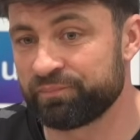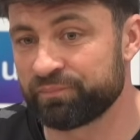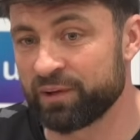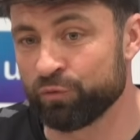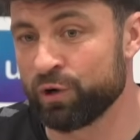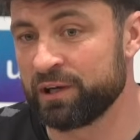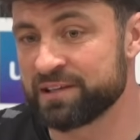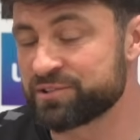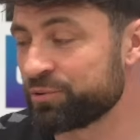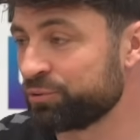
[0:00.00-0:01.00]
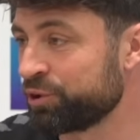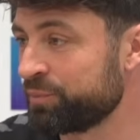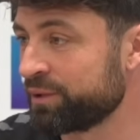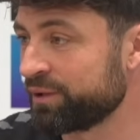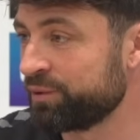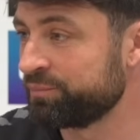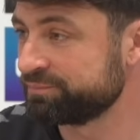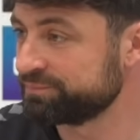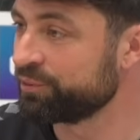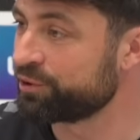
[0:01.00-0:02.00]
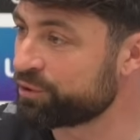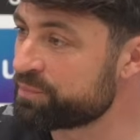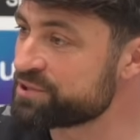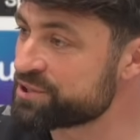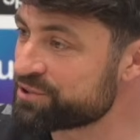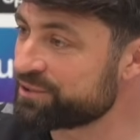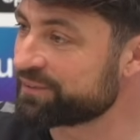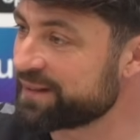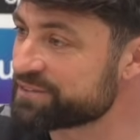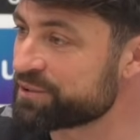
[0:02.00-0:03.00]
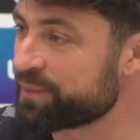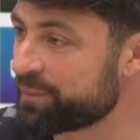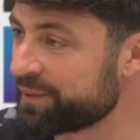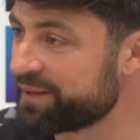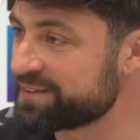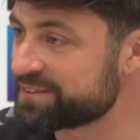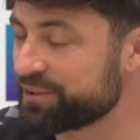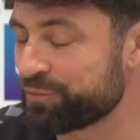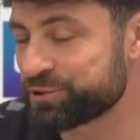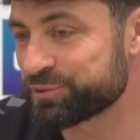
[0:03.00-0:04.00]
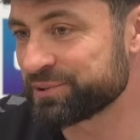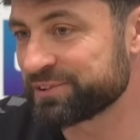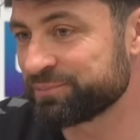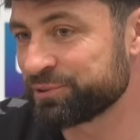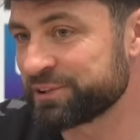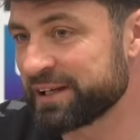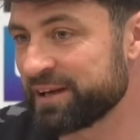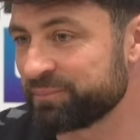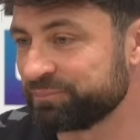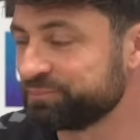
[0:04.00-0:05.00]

it really isn't all doom and gloom. We're in a good position to get to the Premier League still, which was the aim.